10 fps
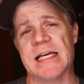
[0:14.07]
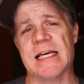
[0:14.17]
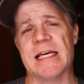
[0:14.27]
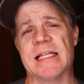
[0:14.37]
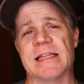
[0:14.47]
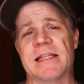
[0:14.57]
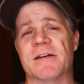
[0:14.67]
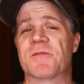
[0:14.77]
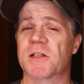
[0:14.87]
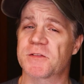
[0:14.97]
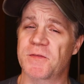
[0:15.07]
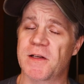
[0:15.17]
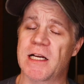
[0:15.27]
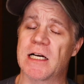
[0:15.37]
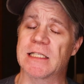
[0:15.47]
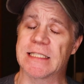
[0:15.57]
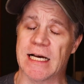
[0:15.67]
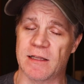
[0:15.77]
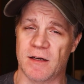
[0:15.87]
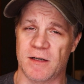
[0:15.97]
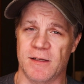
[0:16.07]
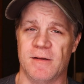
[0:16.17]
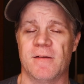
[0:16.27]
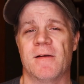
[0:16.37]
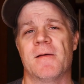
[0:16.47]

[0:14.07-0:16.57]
in the first video I downloaded.